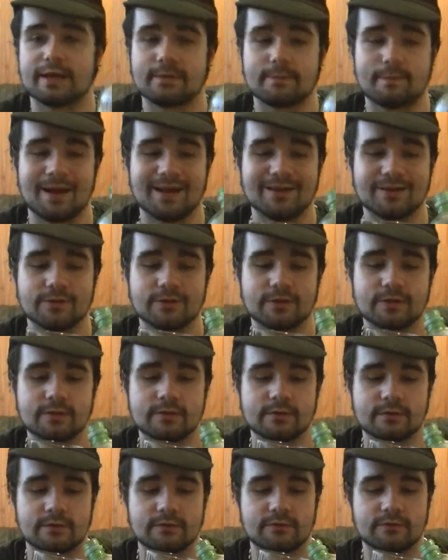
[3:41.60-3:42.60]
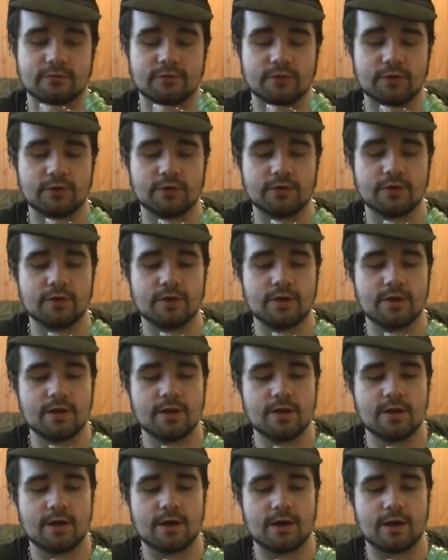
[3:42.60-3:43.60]
like mandarin, the fruit.
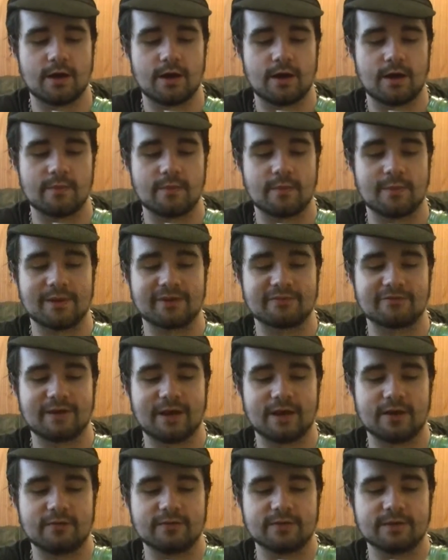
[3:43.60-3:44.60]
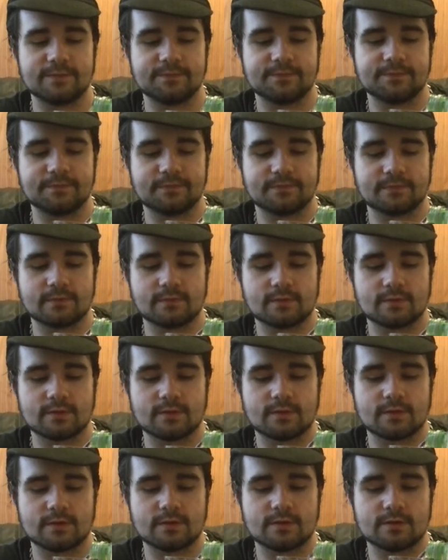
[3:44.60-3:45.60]
I'm a big fan of
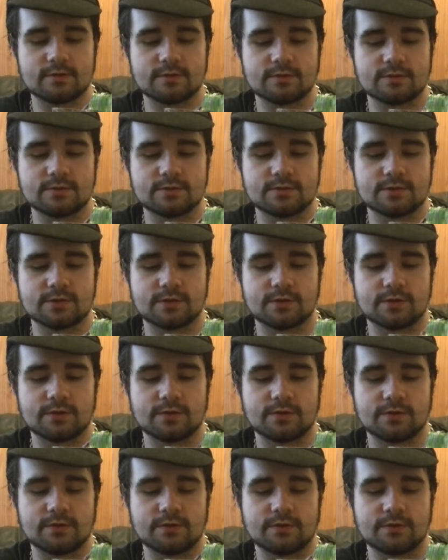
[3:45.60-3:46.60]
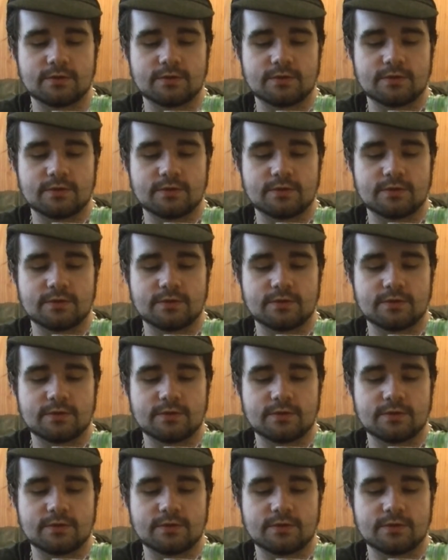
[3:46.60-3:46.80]
it. So,